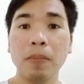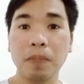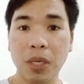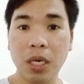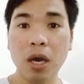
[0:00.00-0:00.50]

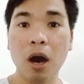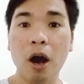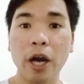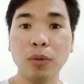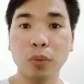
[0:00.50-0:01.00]
be
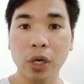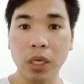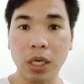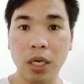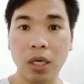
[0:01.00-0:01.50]

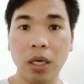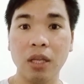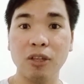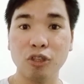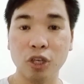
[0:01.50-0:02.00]
hardworking
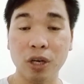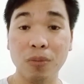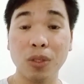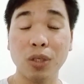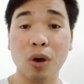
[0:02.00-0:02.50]
in
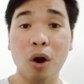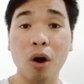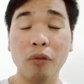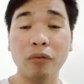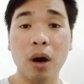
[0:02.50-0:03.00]
terms
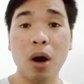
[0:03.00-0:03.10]
of